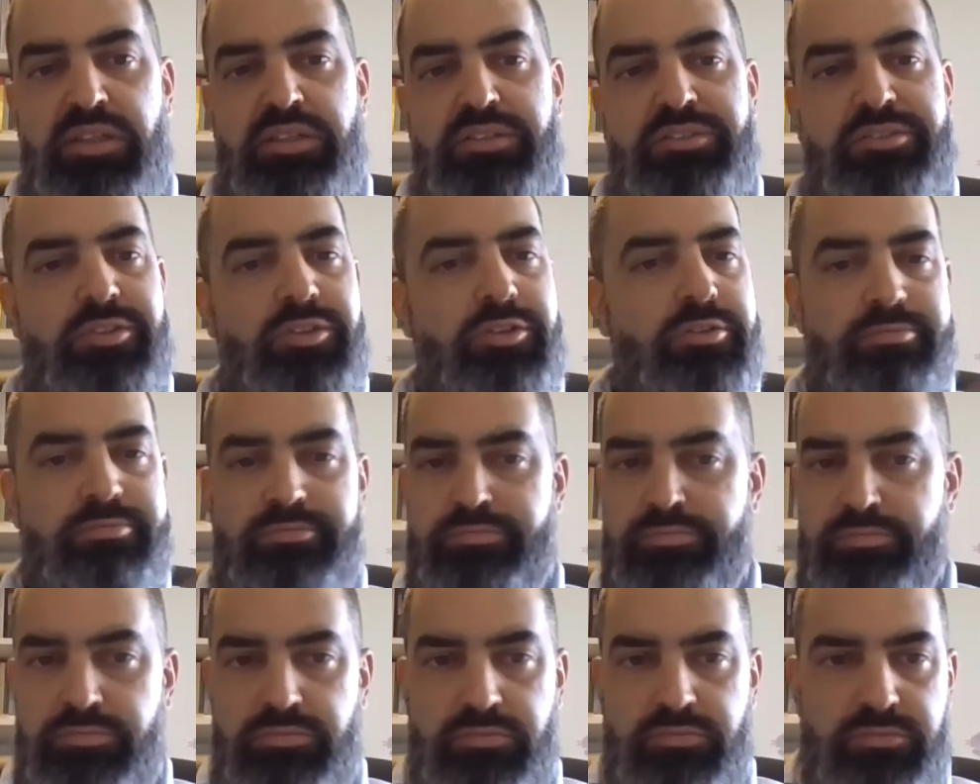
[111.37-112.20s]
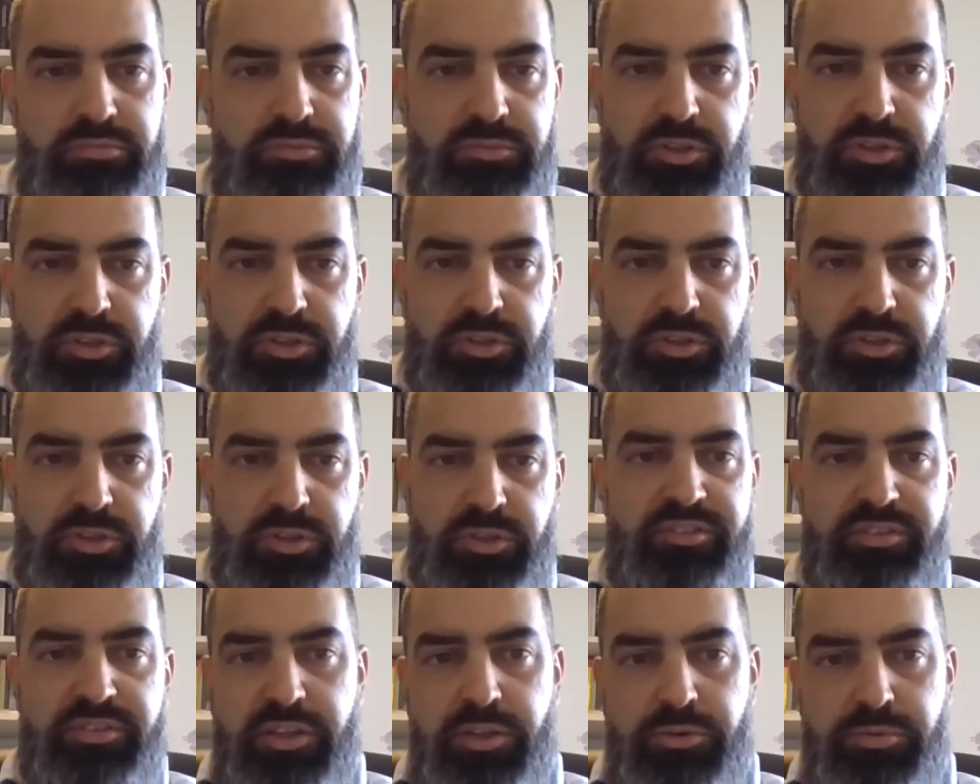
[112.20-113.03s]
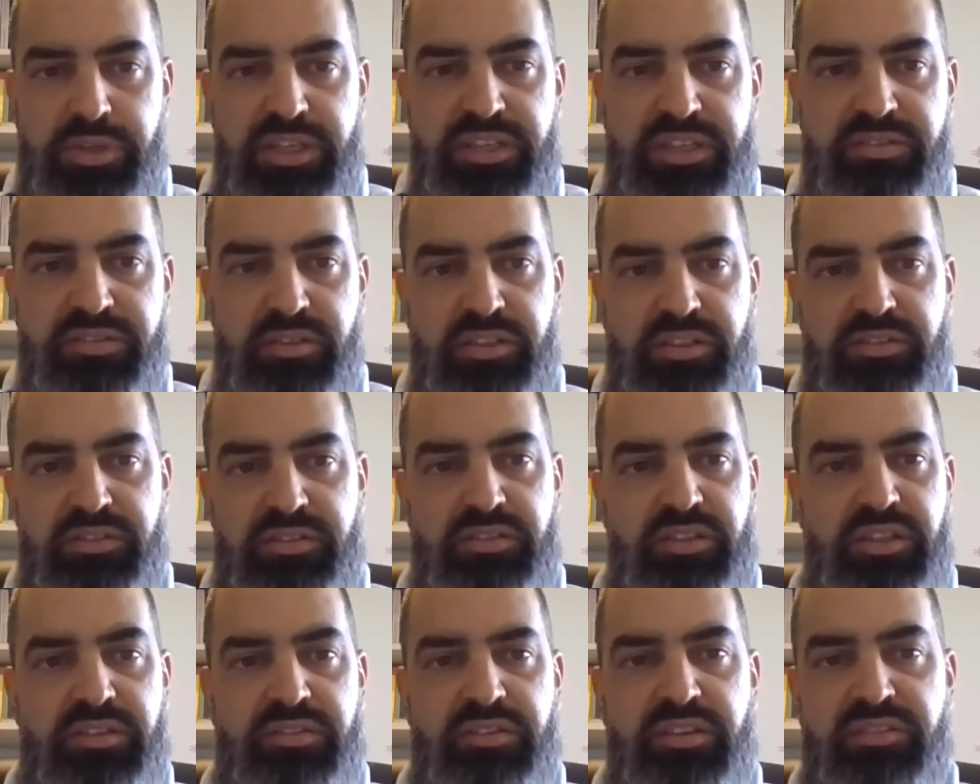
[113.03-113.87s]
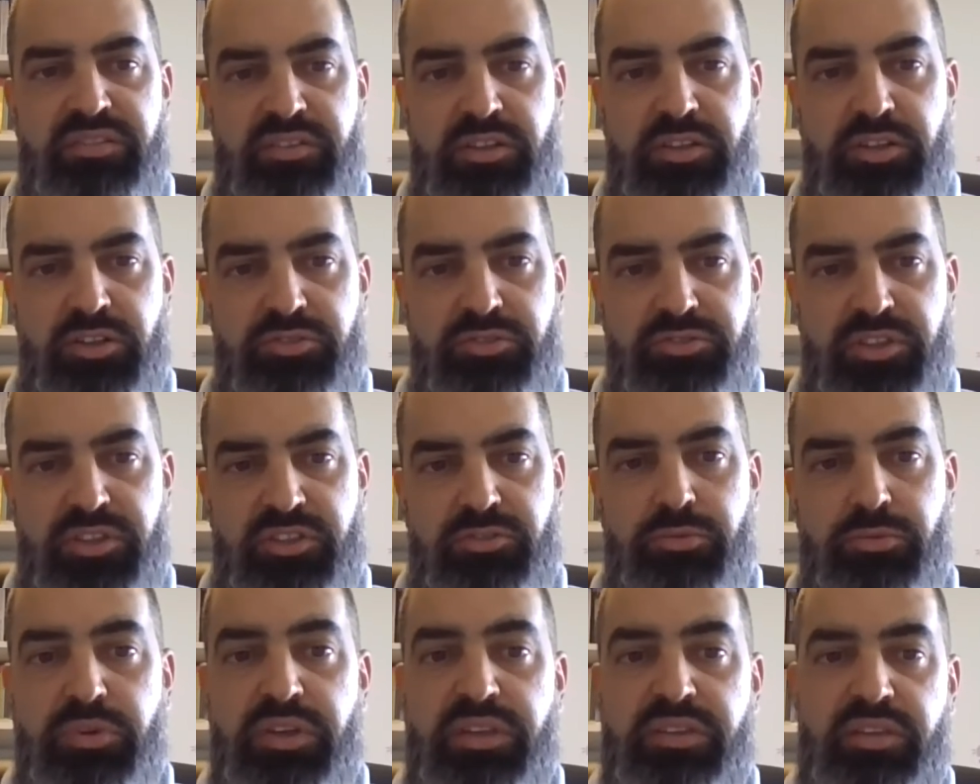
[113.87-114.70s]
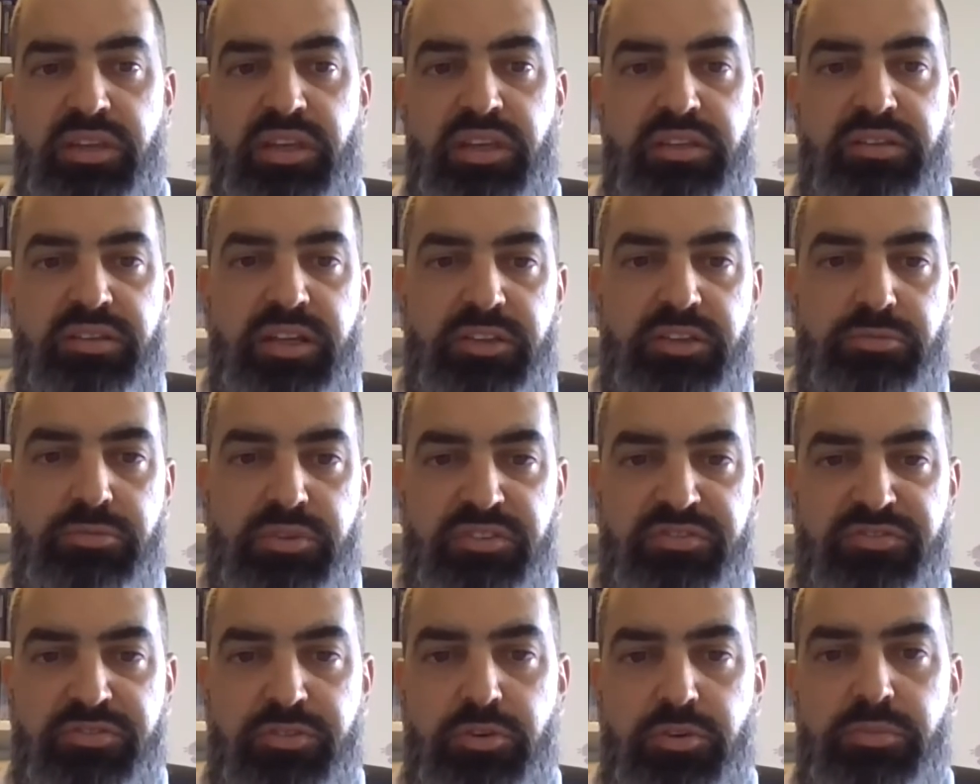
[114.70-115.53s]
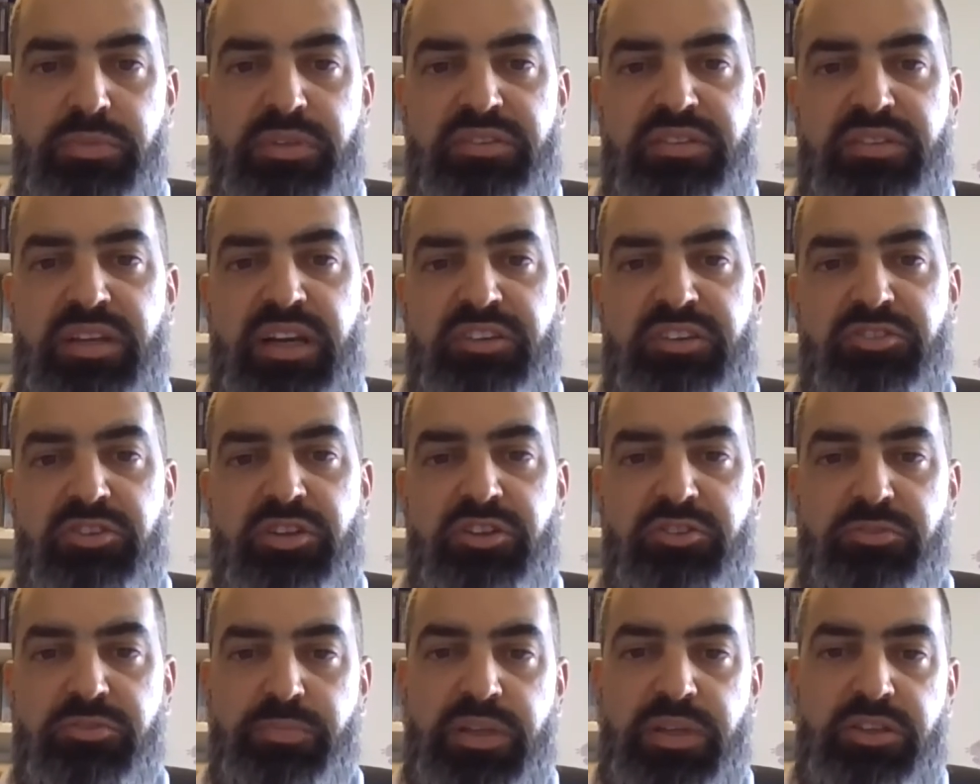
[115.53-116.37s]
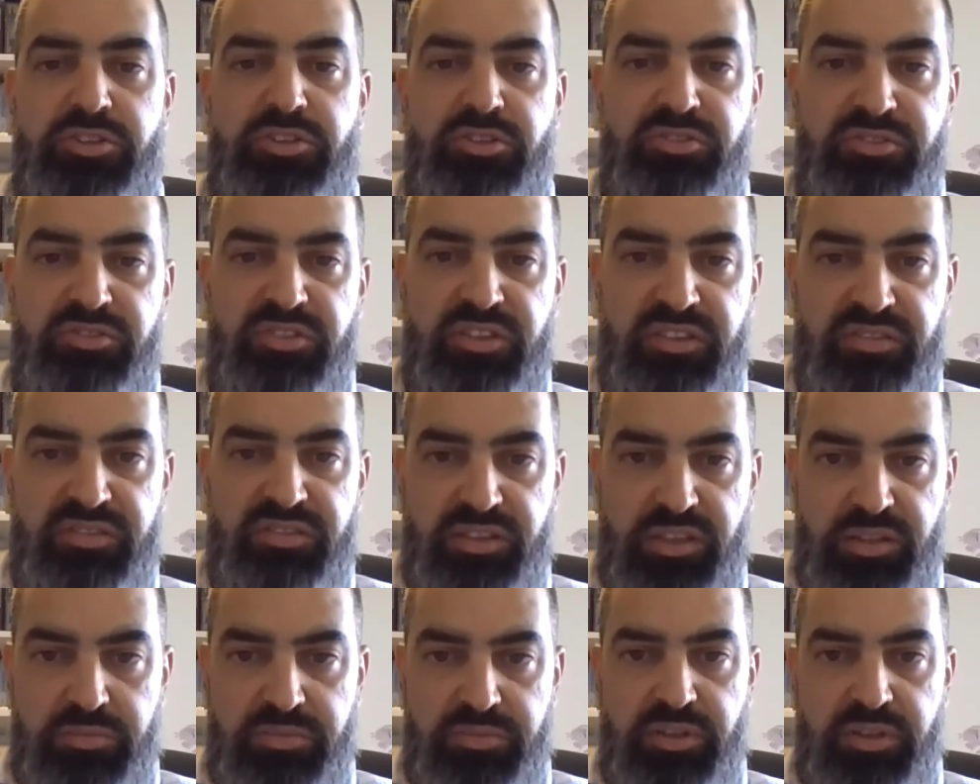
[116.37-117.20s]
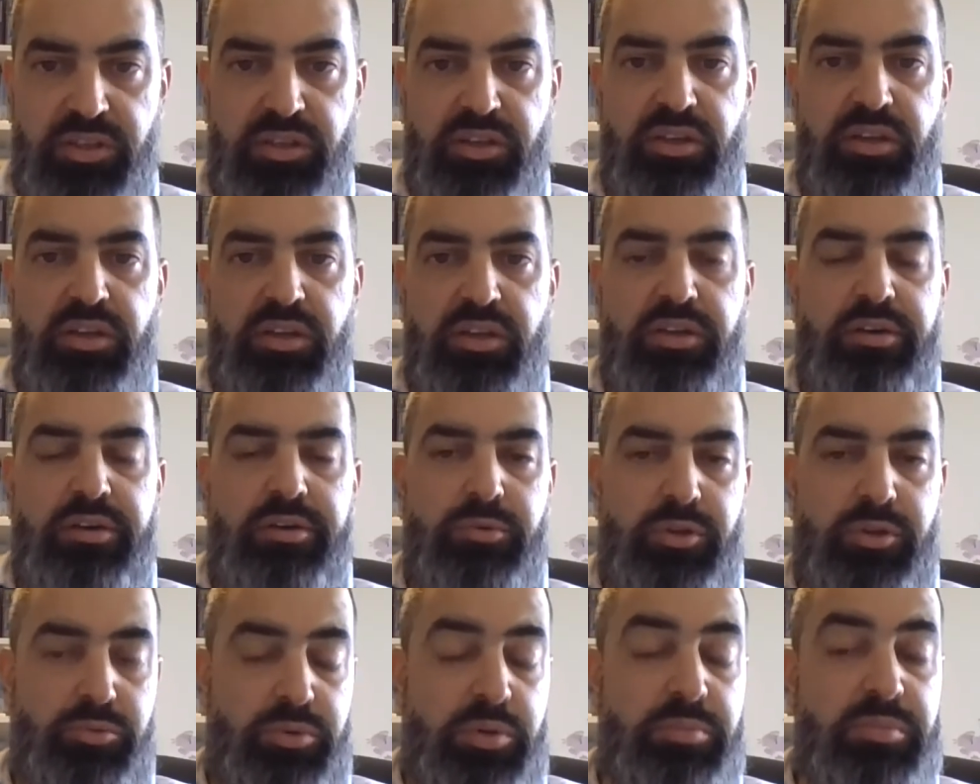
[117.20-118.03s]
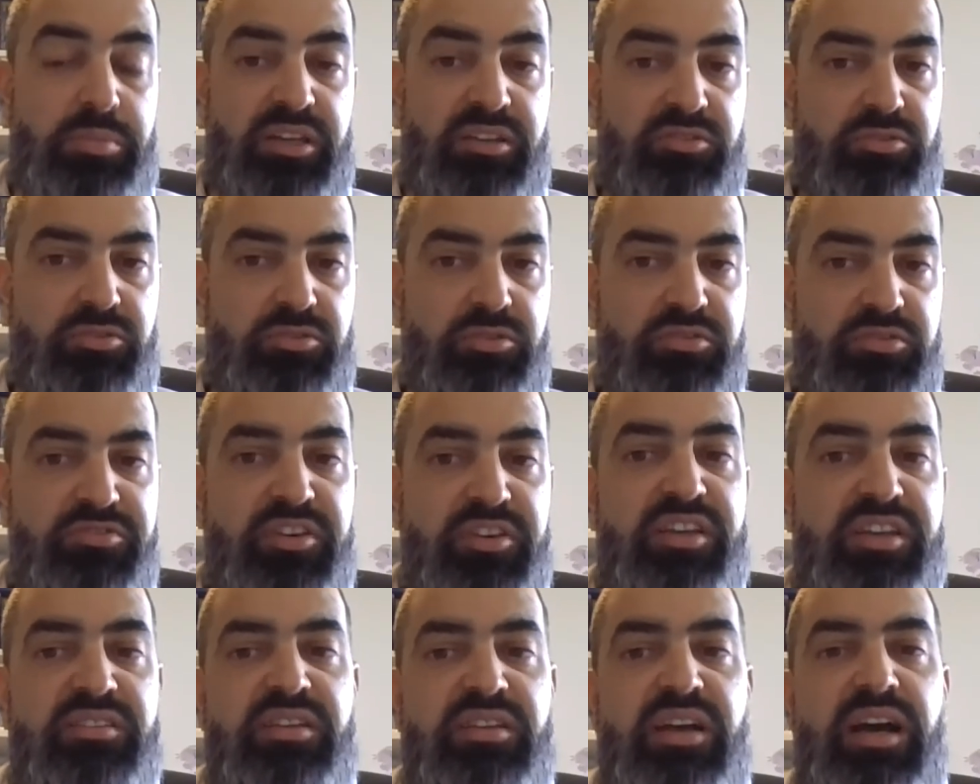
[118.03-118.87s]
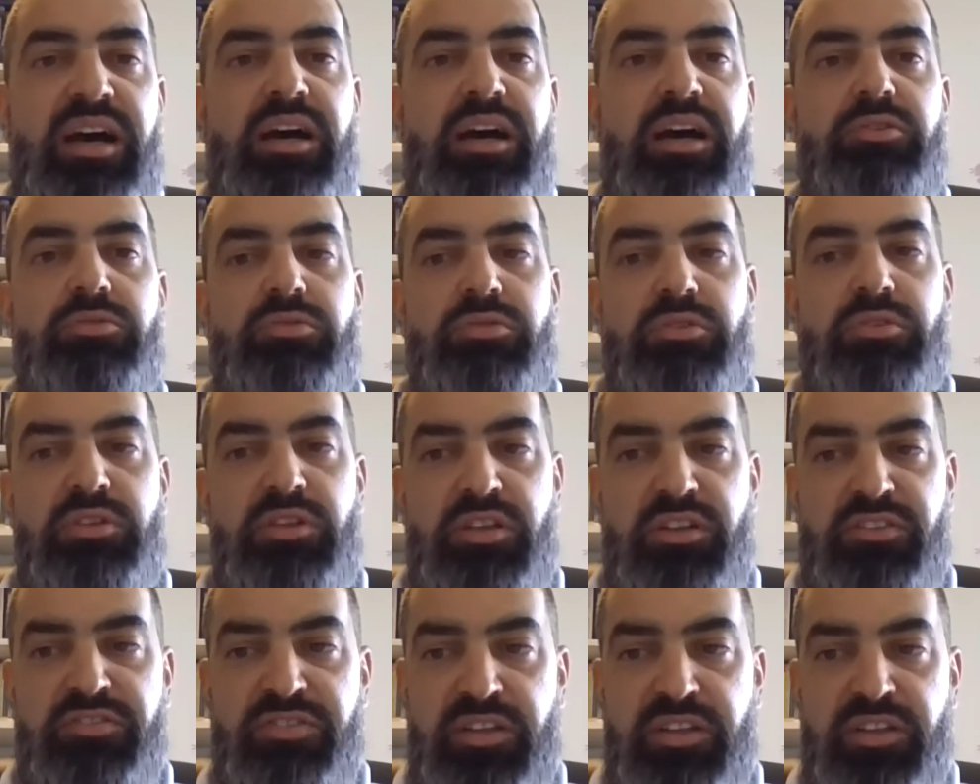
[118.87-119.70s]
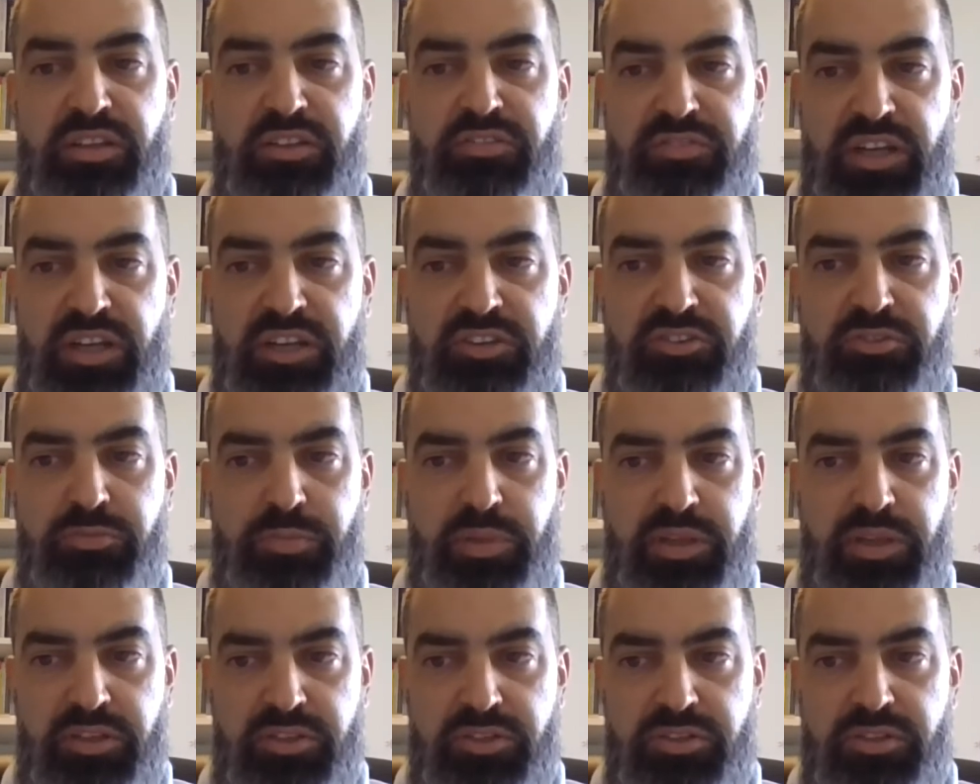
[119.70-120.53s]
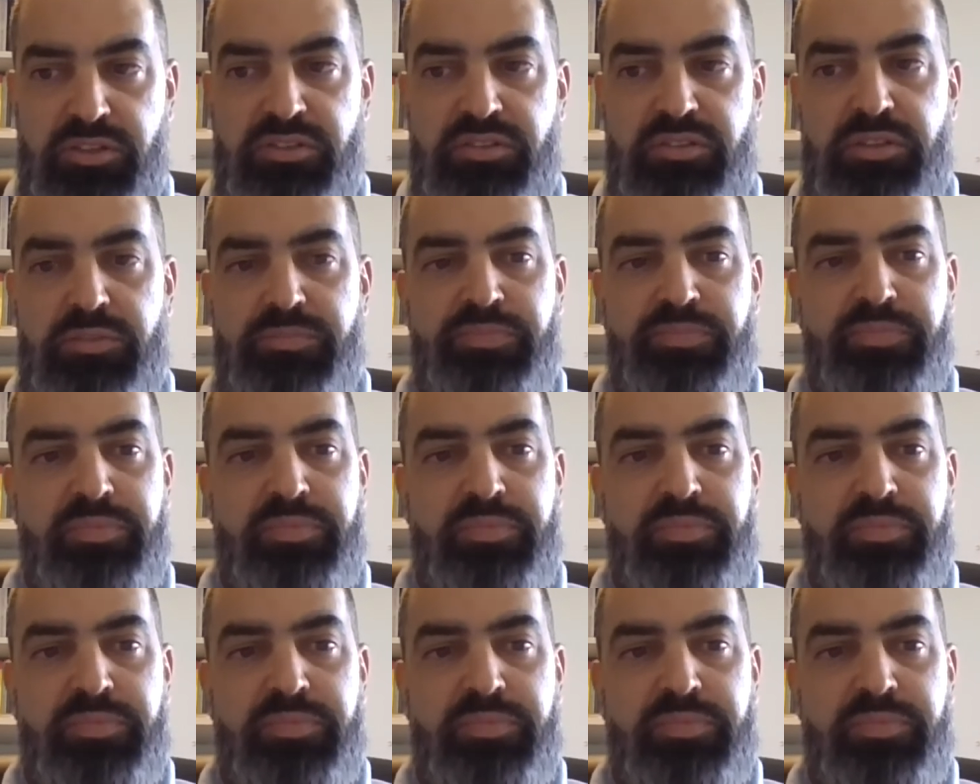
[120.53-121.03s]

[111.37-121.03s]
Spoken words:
So whatever the reason is, in this context, we think that reforming tax expenditure systems, what we mean is to phase out ineffective tax expenditures,